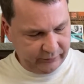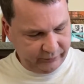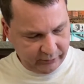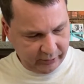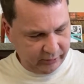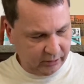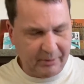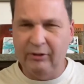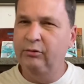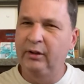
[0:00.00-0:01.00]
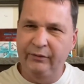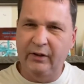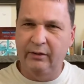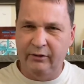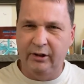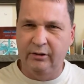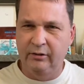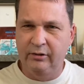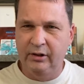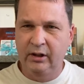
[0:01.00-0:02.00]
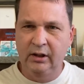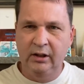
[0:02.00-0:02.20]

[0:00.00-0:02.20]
for about 25 records.